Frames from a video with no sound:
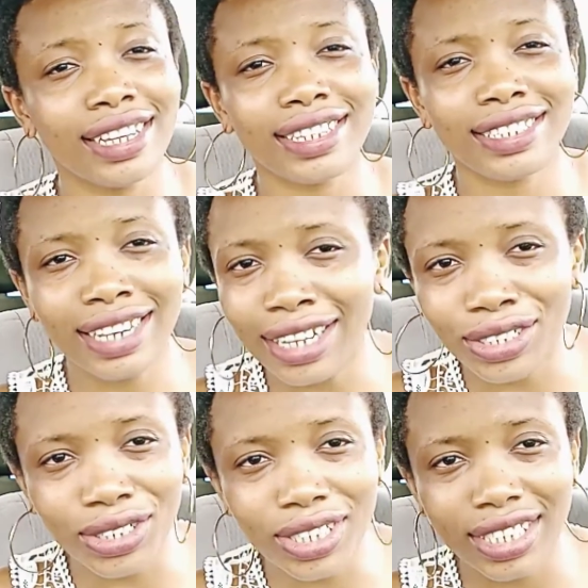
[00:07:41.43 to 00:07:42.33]

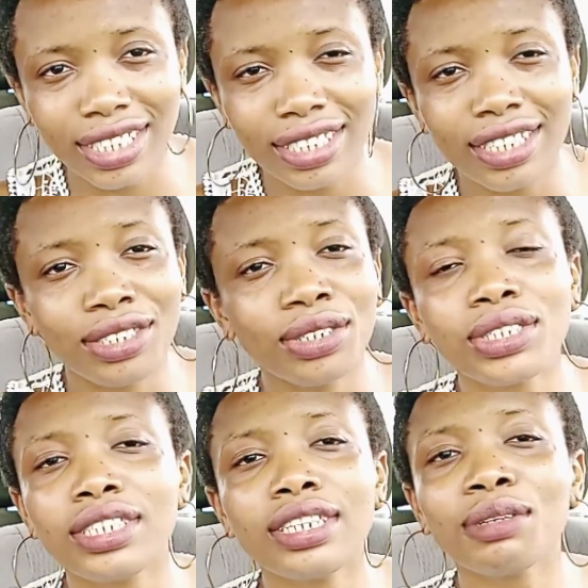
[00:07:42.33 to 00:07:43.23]
That's just it. There's
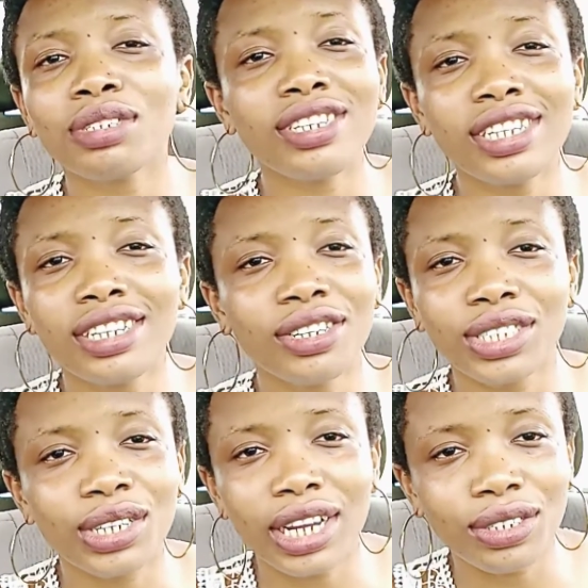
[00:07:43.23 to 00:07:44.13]
nothing, absolutely
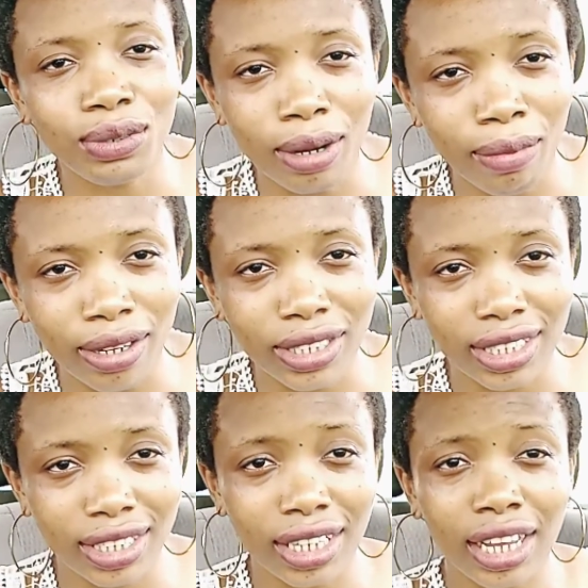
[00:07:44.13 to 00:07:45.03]
nothing you can do about
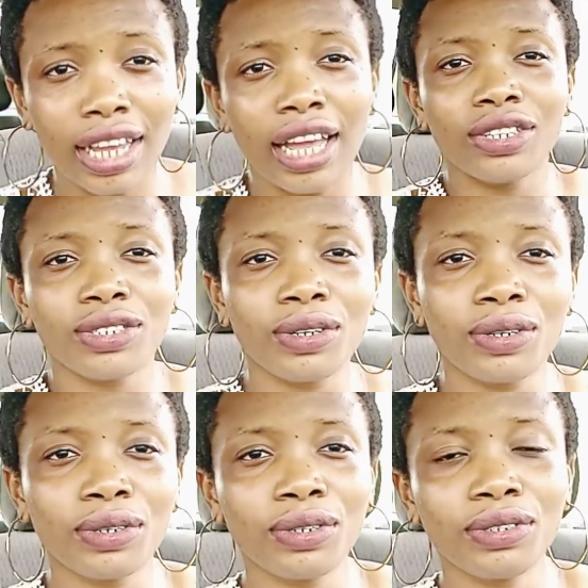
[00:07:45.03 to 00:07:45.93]
it.
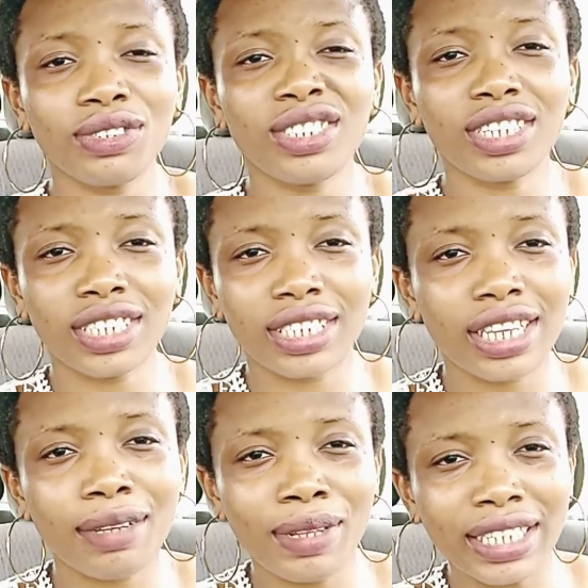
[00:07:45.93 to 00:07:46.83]
So just
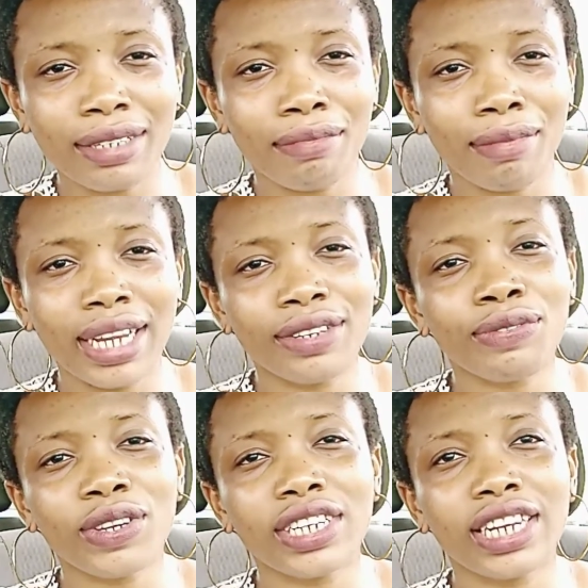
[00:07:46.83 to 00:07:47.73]
keep that in mind if
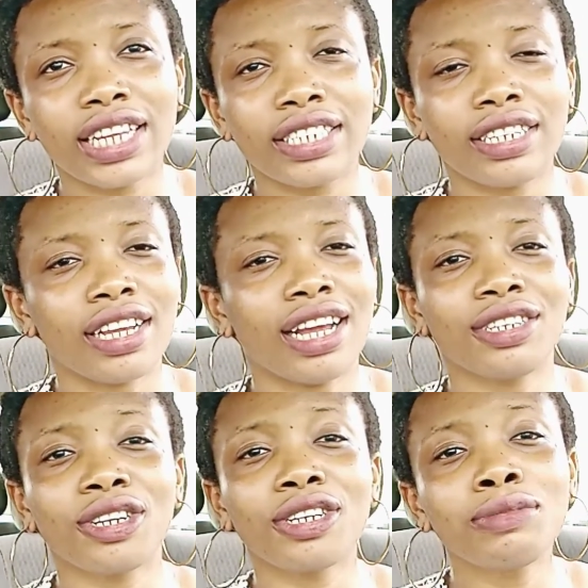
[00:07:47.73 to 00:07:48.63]
you're a nerd,
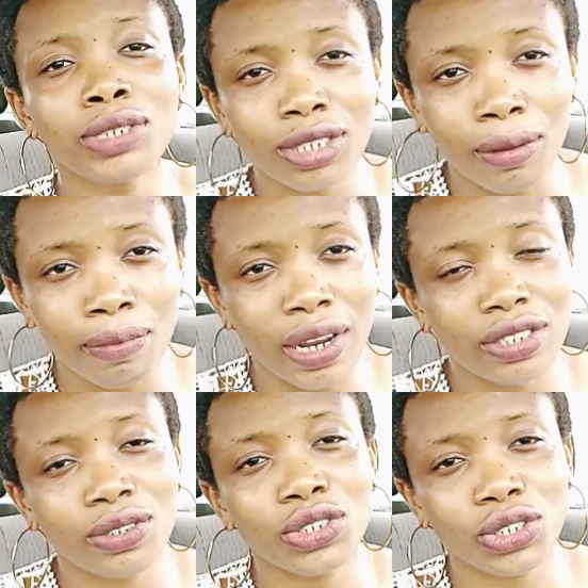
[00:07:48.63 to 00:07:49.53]
and don't be
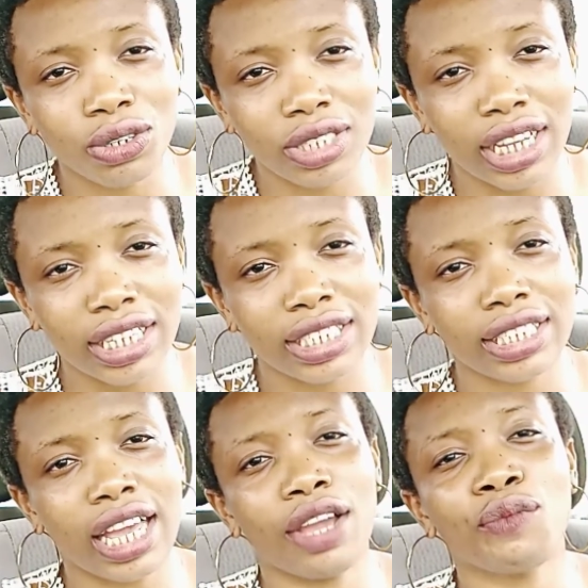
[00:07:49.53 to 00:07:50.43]
surprised or shocked as
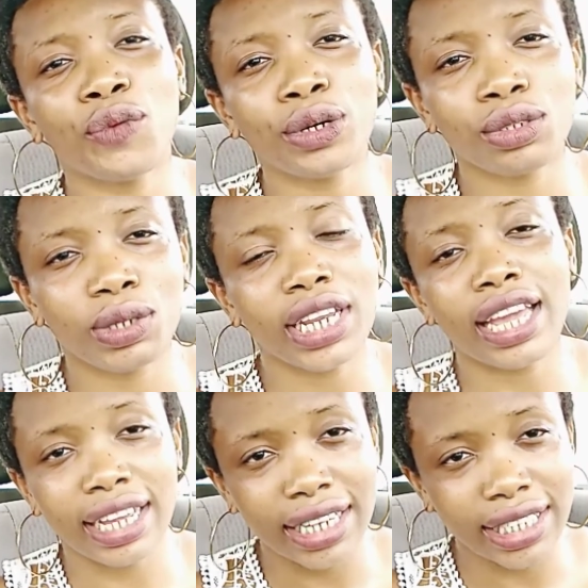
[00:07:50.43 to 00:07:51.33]
I was when I
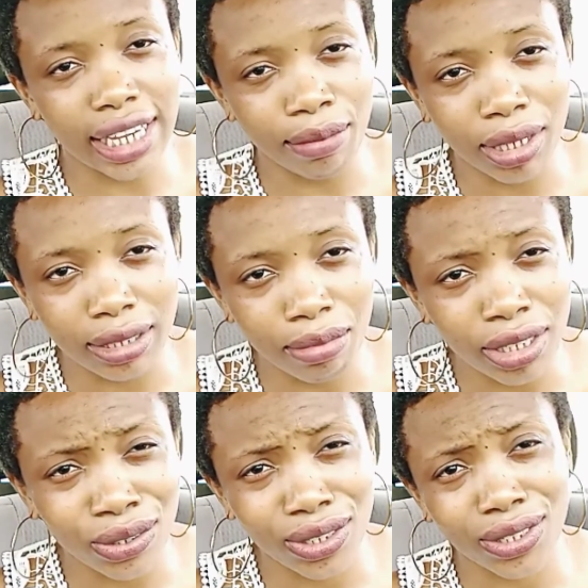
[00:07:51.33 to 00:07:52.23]
heard that I made the
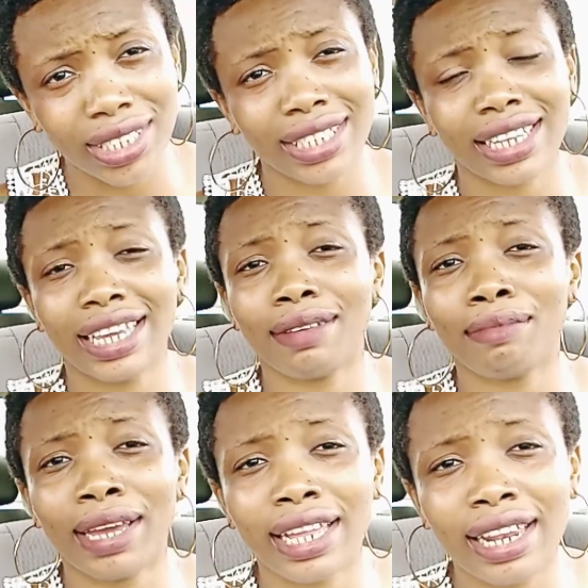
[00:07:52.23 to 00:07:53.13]
best results in
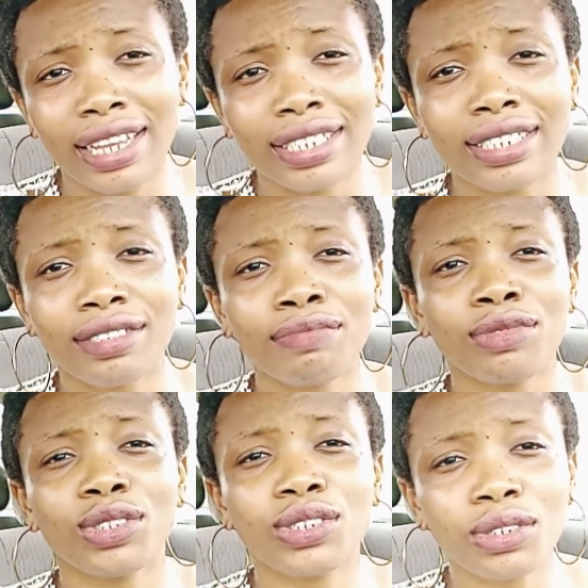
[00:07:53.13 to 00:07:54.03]
my class
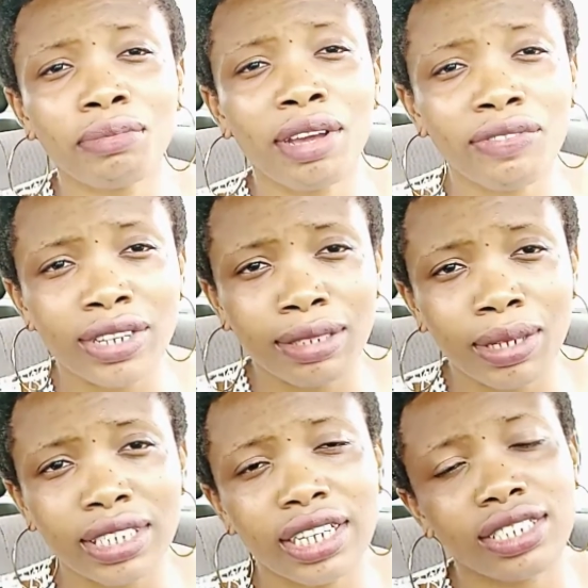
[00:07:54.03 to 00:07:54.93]
during my first
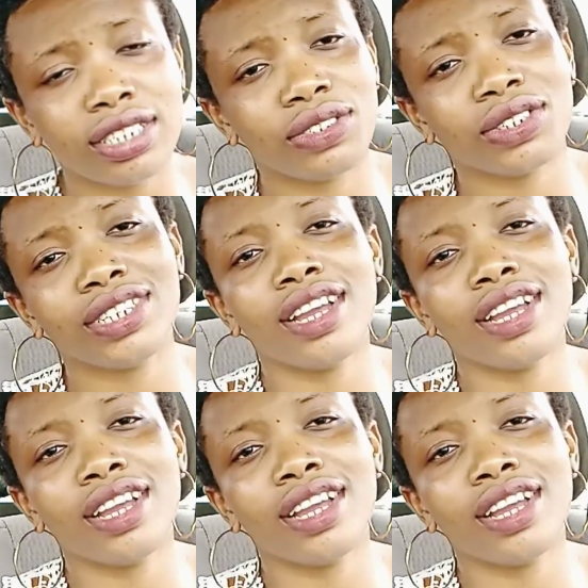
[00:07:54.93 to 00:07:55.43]
master's degree.